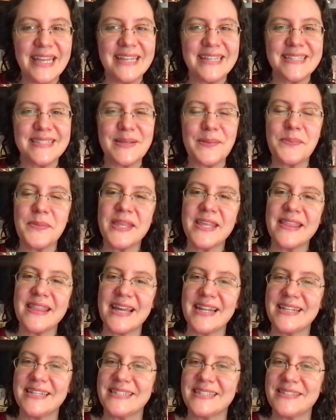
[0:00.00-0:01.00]
Something
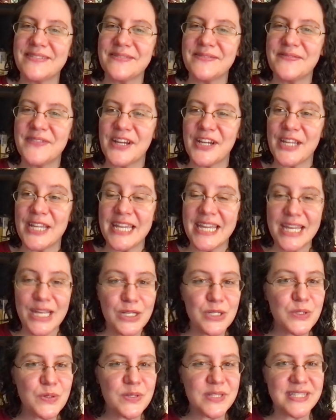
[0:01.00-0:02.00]
that is very
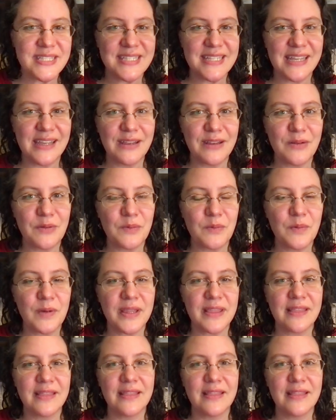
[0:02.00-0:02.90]
interesting with